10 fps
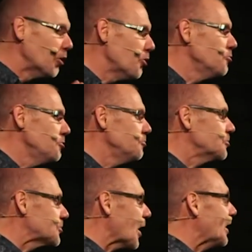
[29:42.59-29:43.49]
who
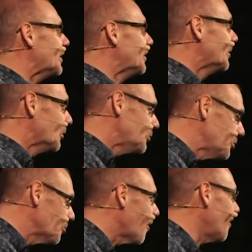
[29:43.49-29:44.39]
you say
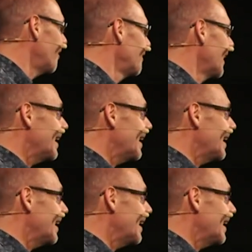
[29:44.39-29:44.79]
you are?